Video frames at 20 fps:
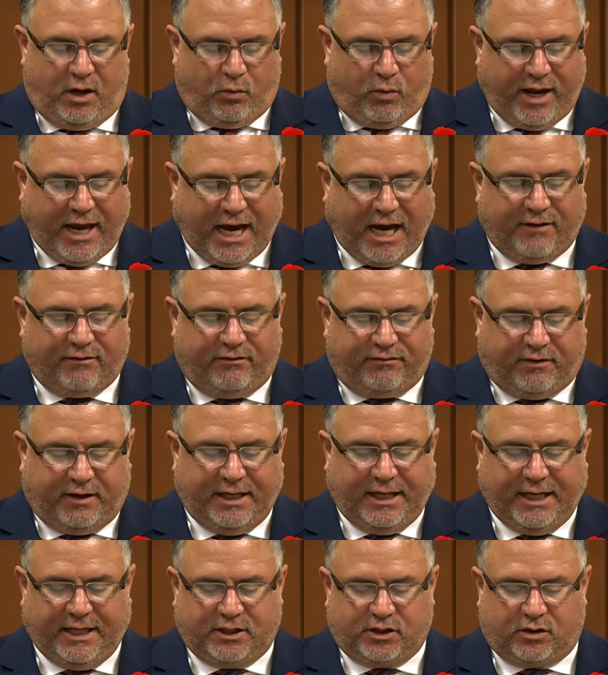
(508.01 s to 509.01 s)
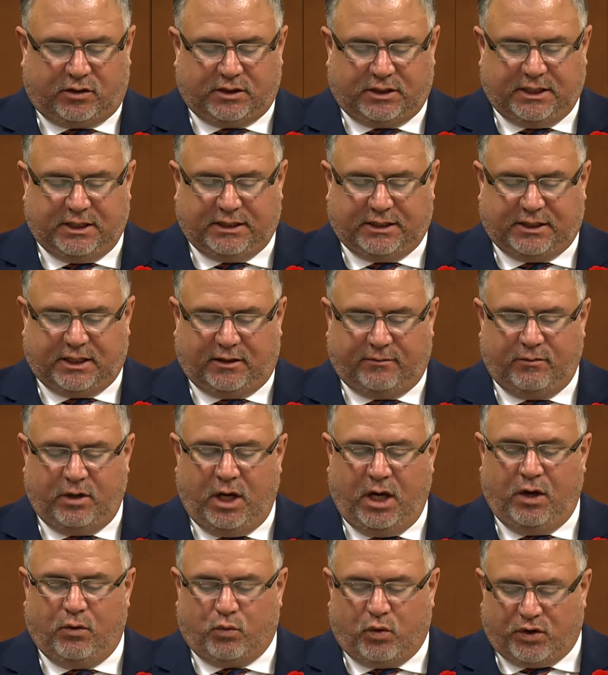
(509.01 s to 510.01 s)
We have a financial system
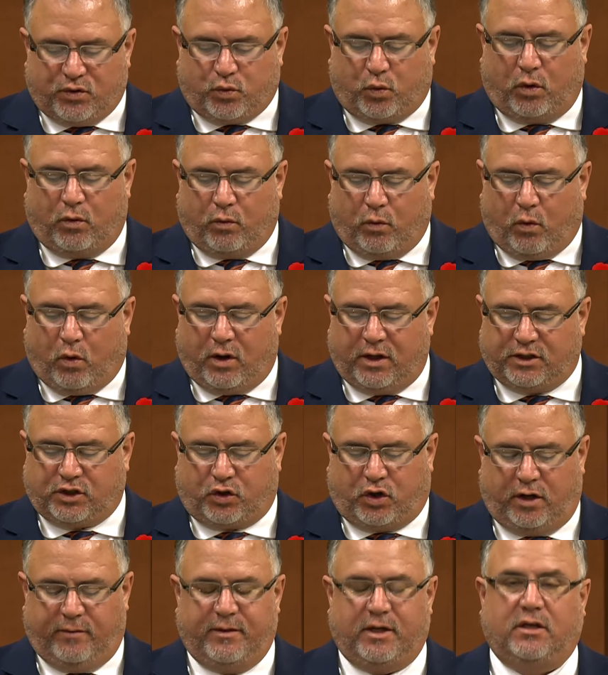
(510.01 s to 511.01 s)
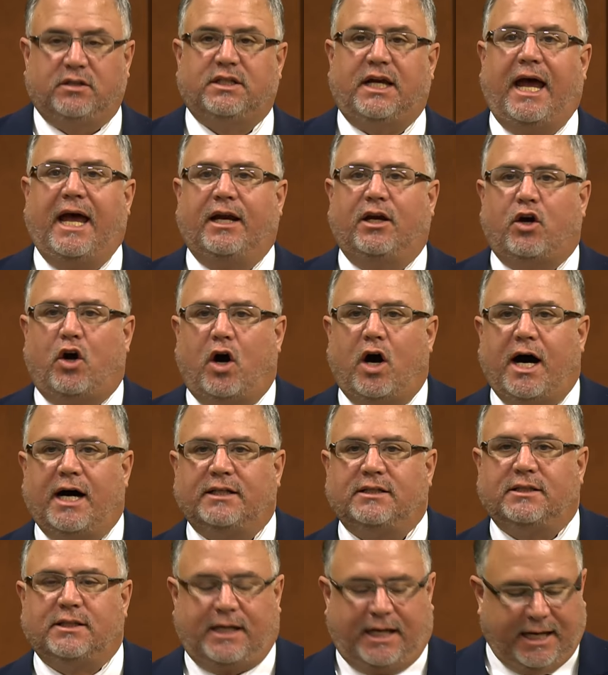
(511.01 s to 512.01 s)
which rewards criminals and
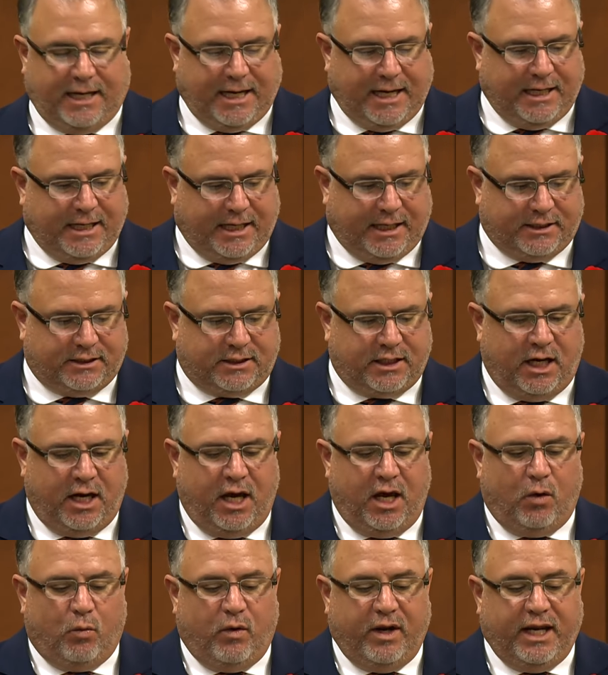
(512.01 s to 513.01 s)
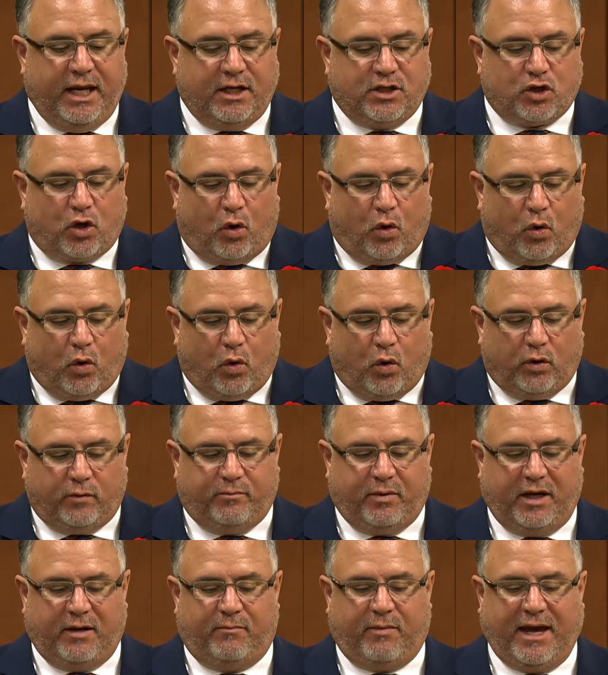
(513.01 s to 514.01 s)
costs Canadians. We need to
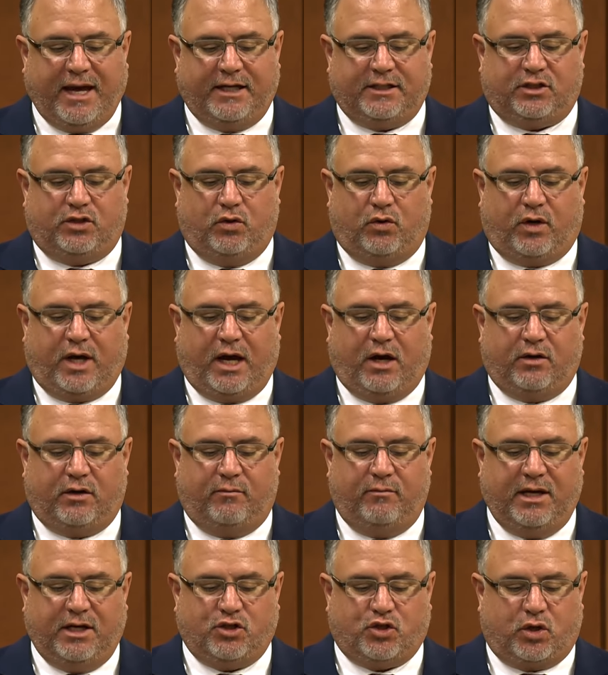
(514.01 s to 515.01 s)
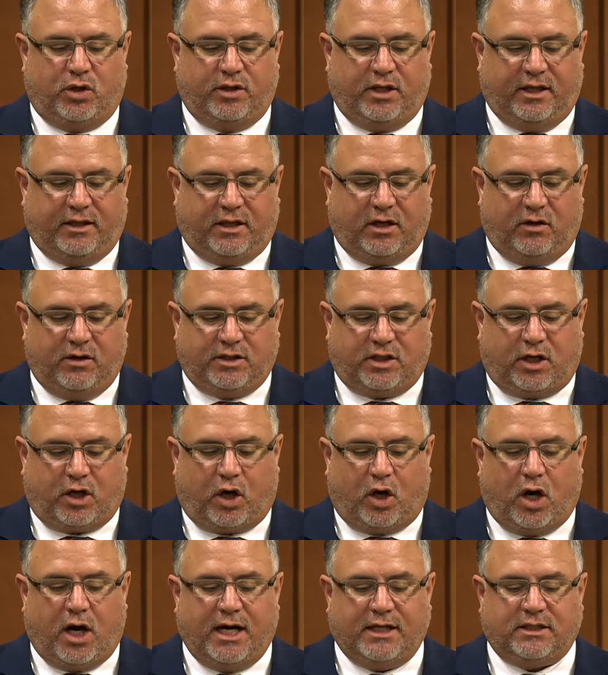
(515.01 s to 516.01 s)
hold big banks to account and make sure that there is a
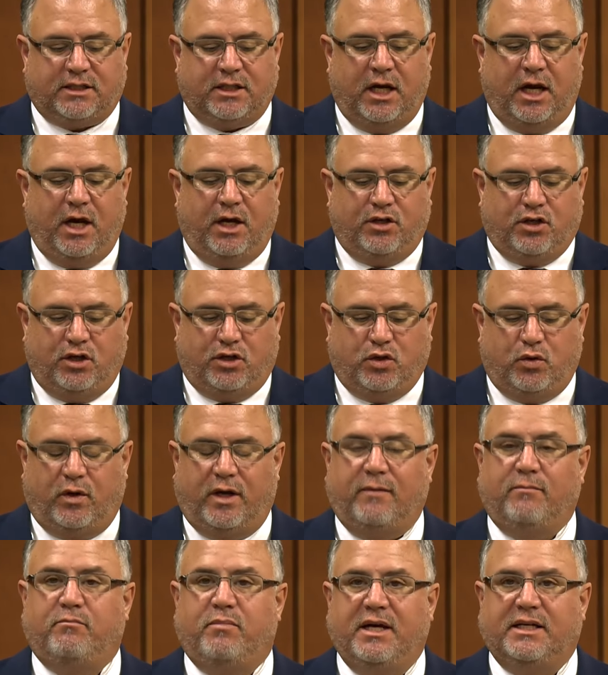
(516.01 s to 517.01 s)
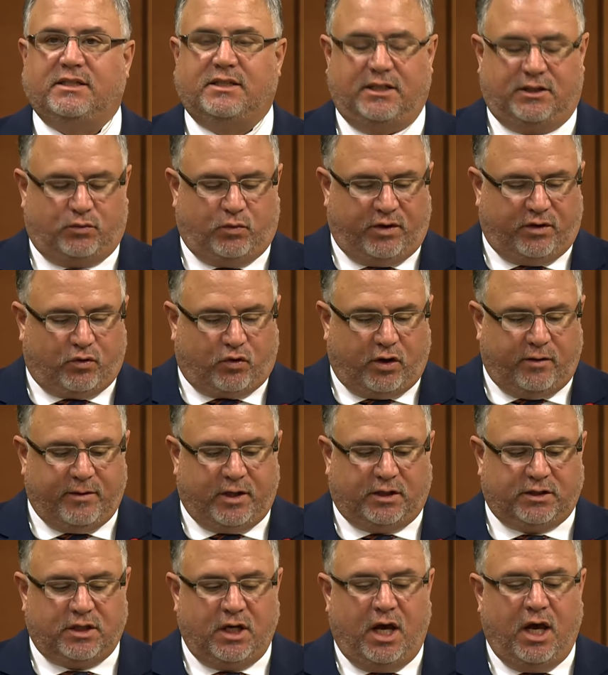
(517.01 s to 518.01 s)
cost to doing business with
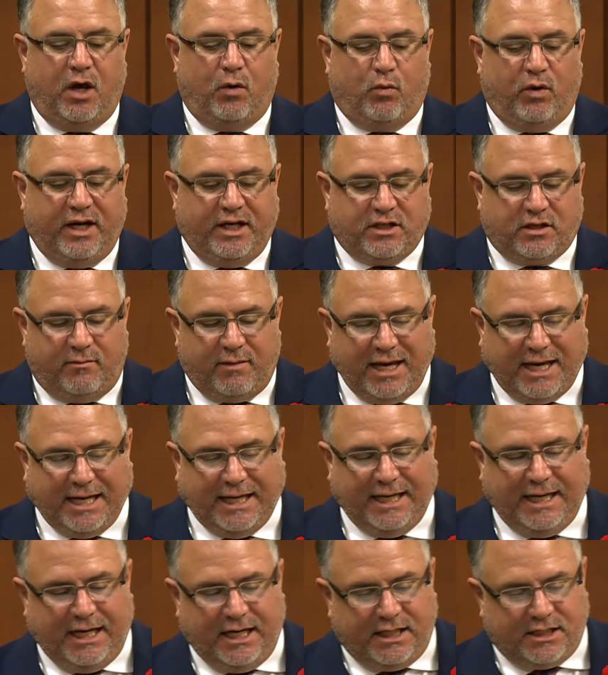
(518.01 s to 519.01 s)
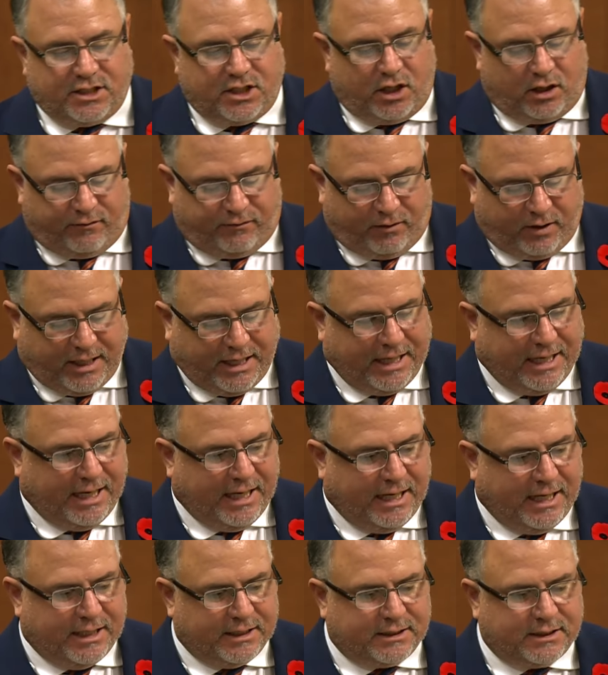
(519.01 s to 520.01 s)
criminals. We need to make it easier for
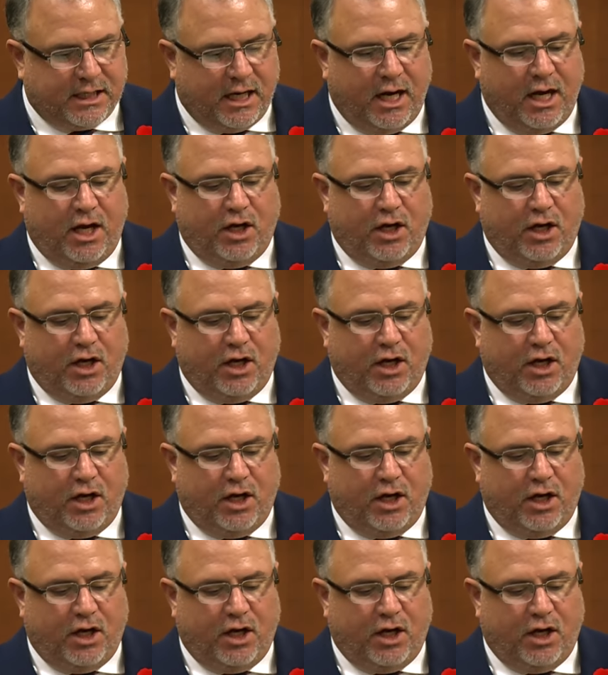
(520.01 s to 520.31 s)
Canadians